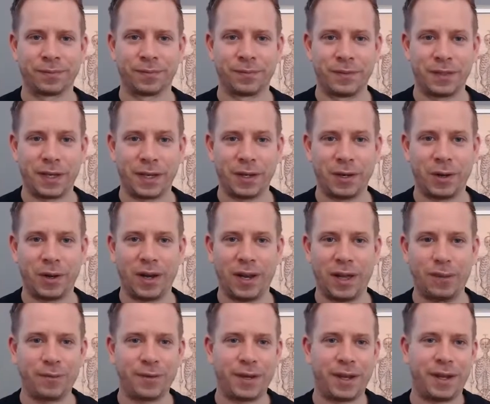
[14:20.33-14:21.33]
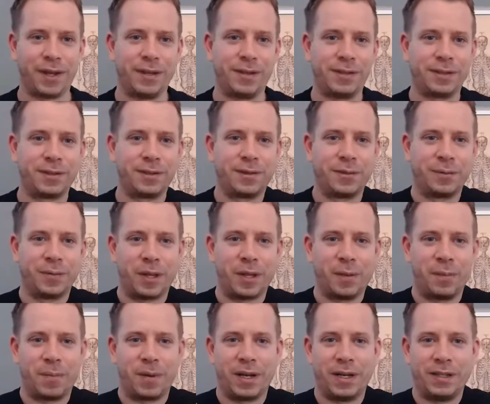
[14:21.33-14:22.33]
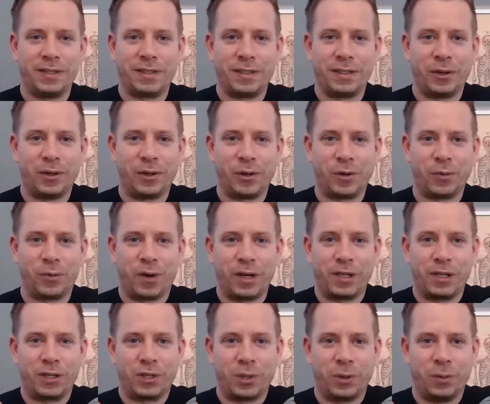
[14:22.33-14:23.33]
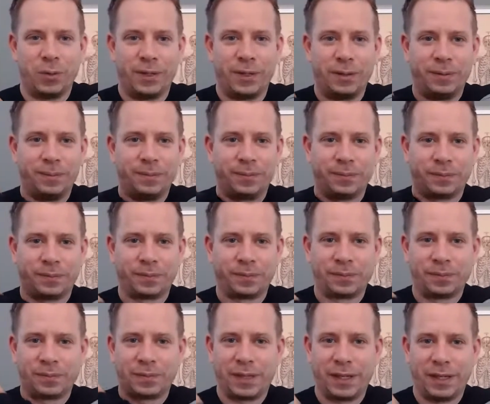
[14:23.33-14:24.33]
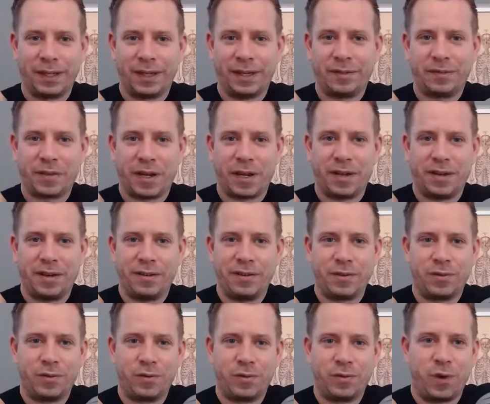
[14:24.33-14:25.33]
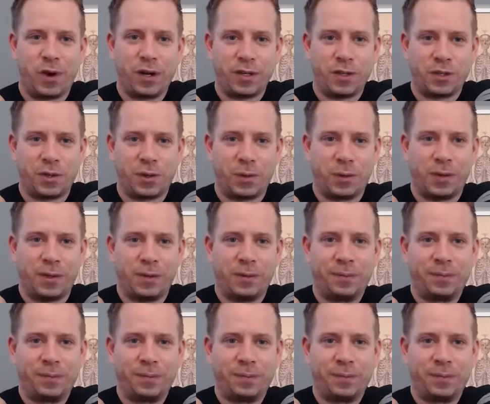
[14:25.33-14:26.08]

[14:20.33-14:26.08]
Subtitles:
Take your left hand and place it on your right shoulder. Your left hand, right shoulder.